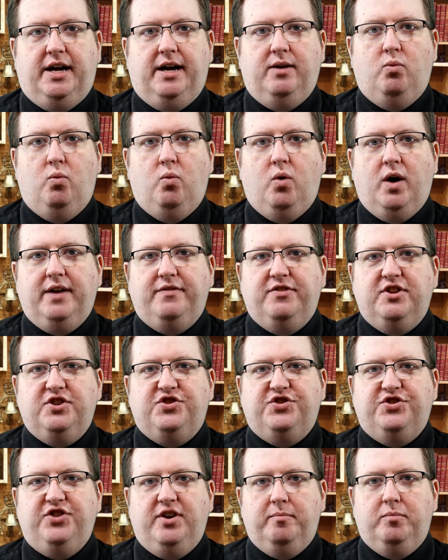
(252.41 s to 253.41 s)
and one of the
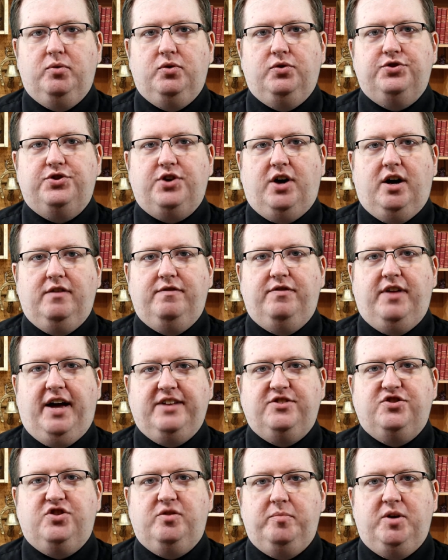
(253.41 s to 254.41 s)
symbols of
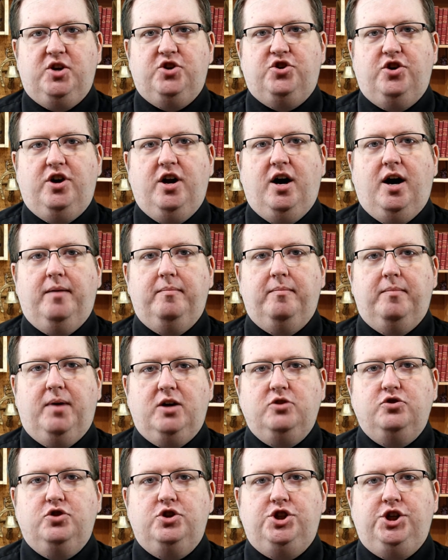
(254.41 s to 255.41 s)
that submission
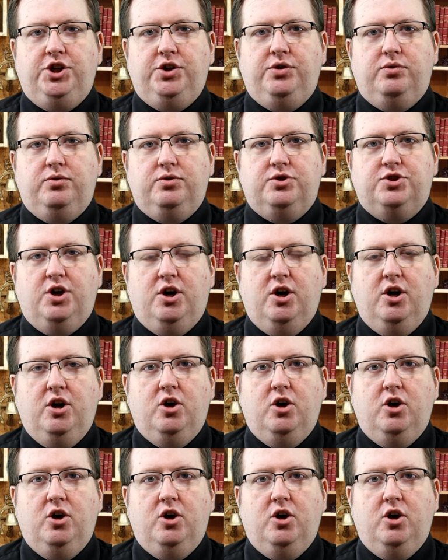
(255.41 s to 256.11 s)
among the Jews